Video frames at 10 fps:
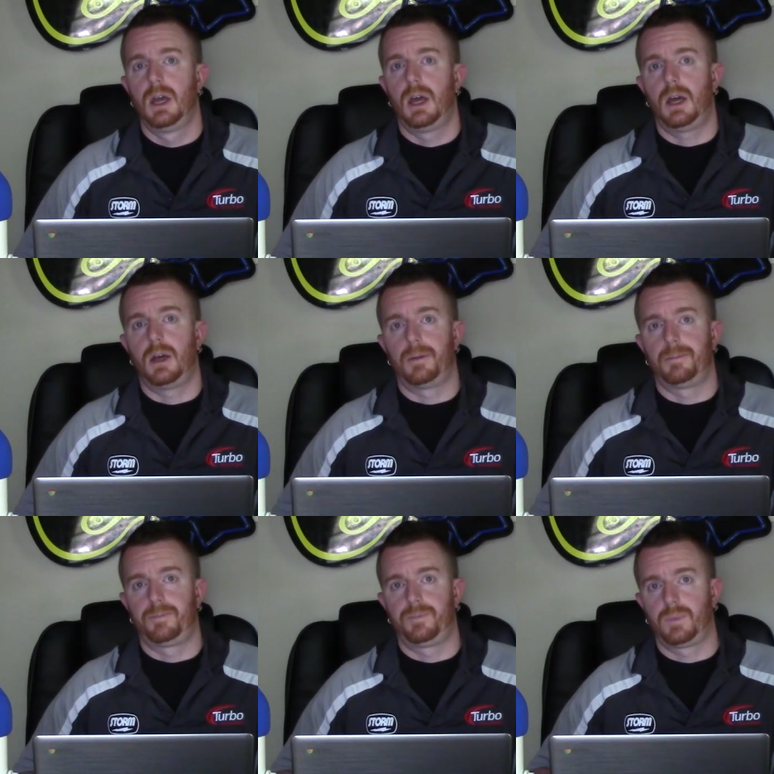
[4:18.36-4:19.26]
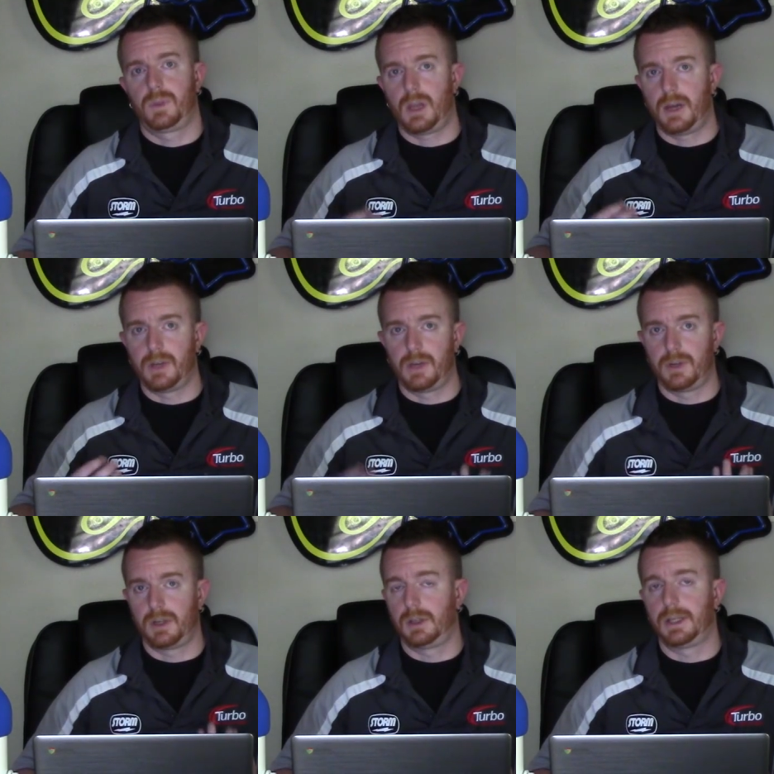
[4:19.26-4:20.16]
Um, I've got, I've
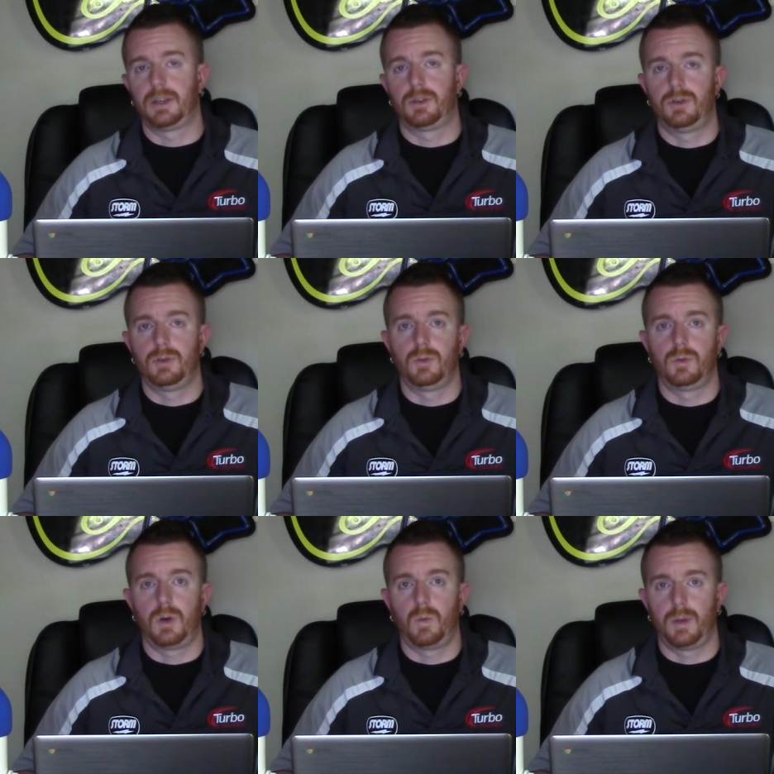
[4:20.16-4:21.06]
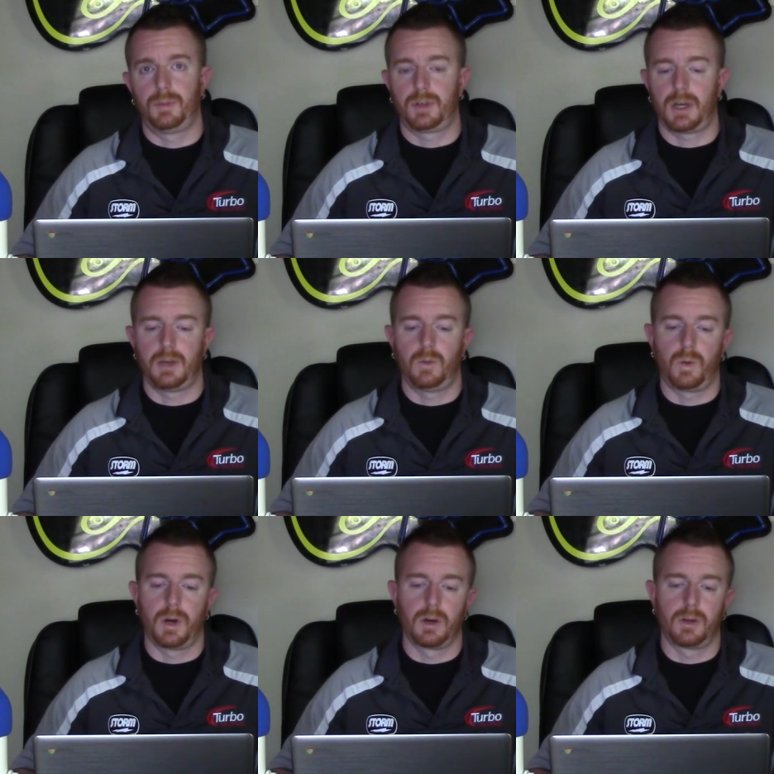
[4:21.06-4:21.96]
got a link to a website
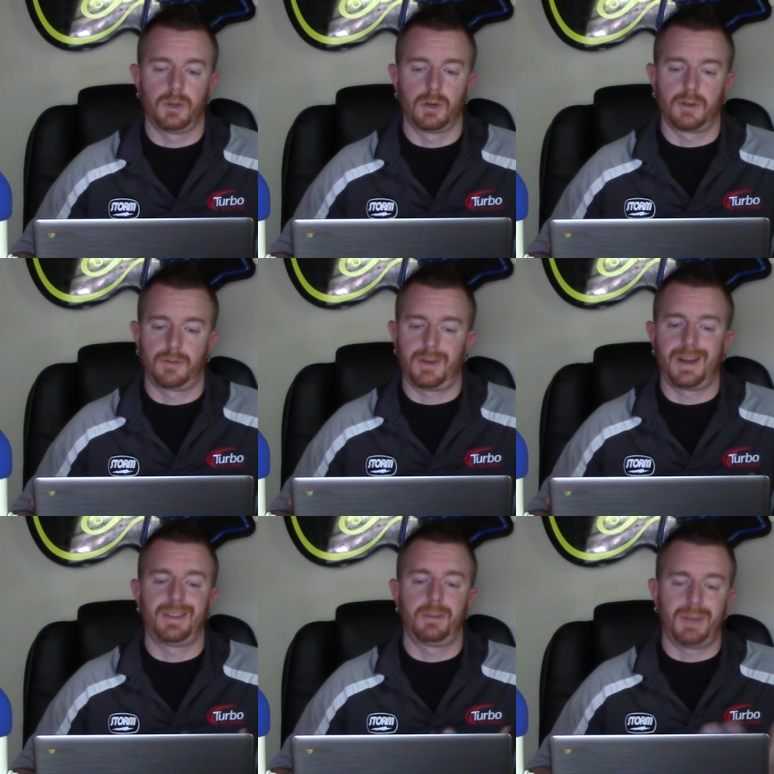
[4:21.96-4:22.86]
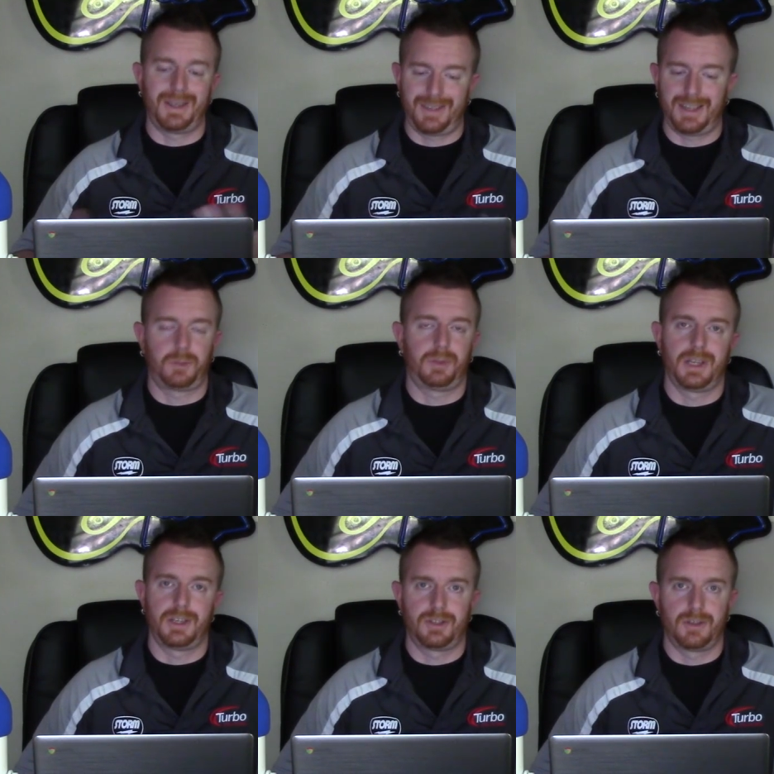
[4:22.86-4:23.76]
where you're going to find the best
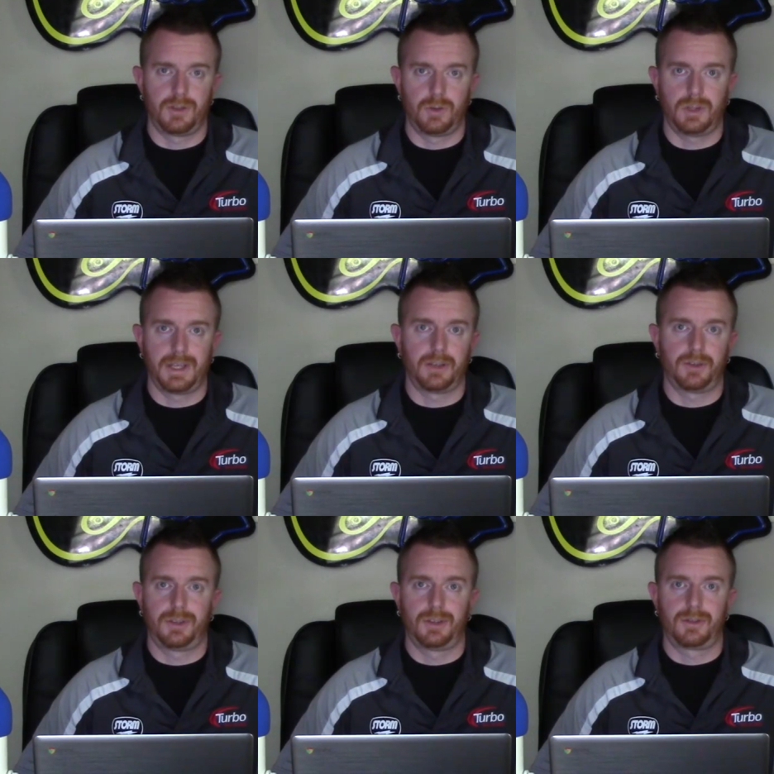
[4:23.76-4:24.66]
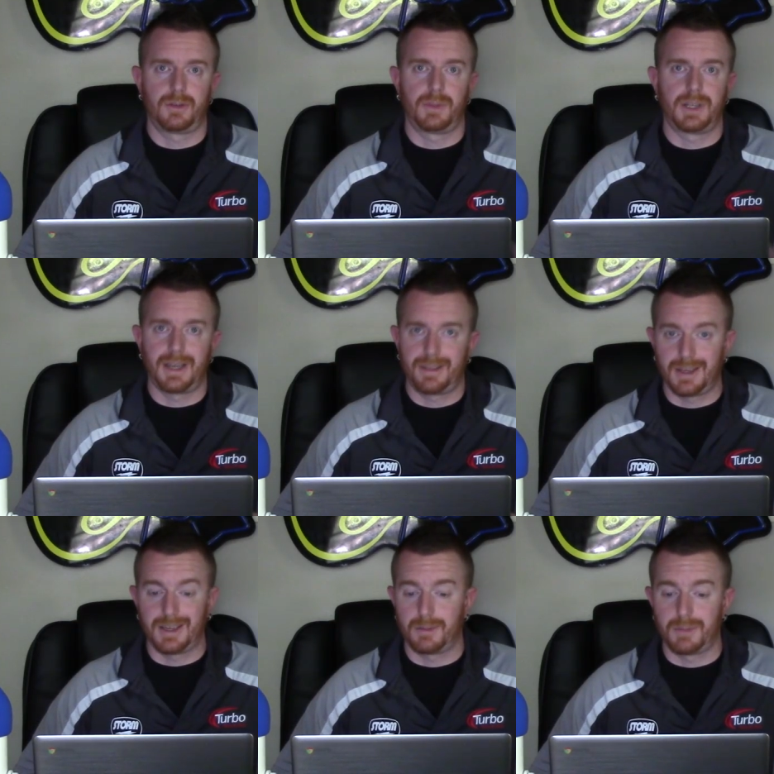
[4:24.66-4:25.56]
explanation of the dual angle system that I
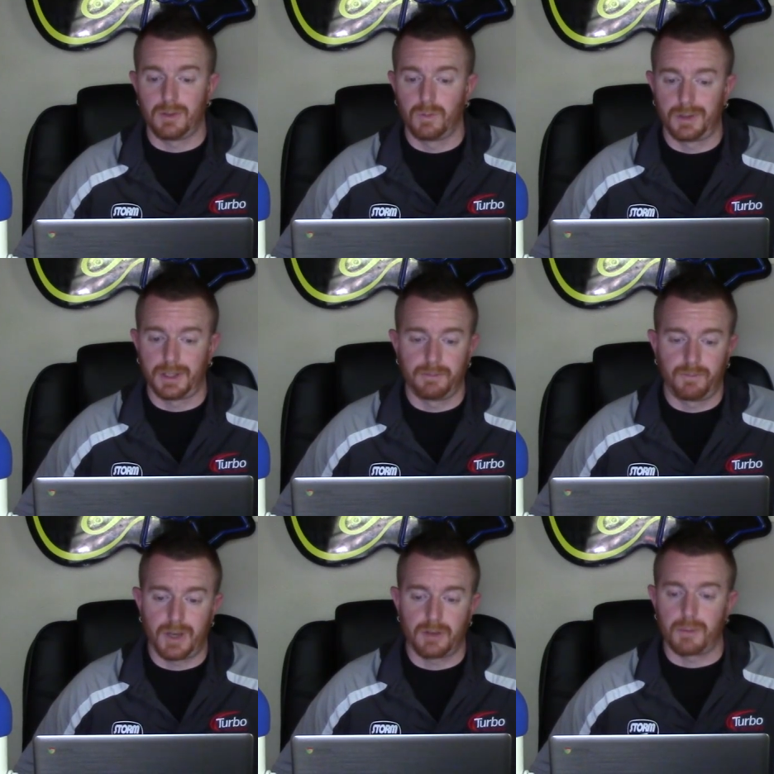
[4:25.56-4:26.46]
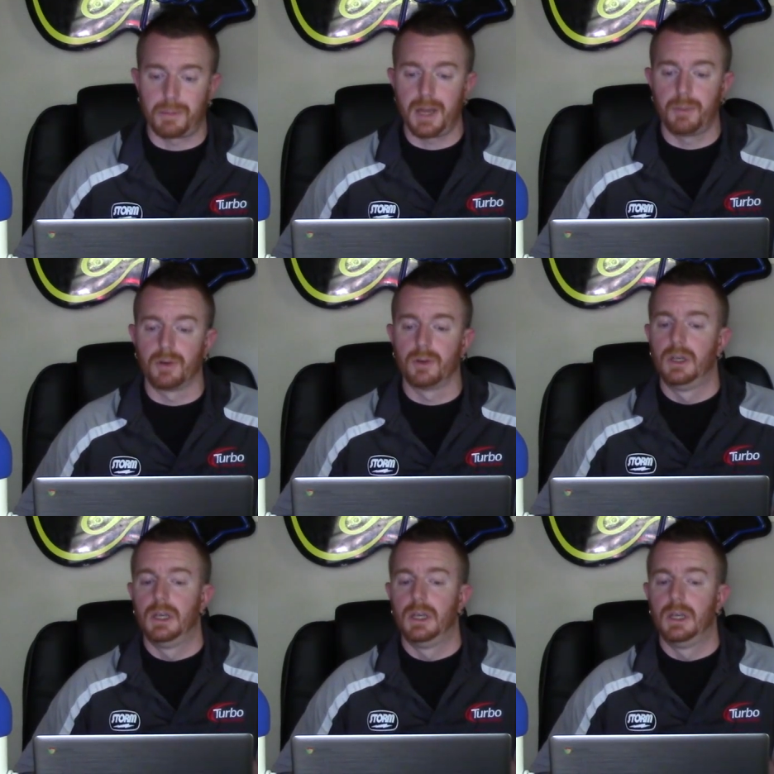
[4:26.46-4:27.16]
think can be really found on paper.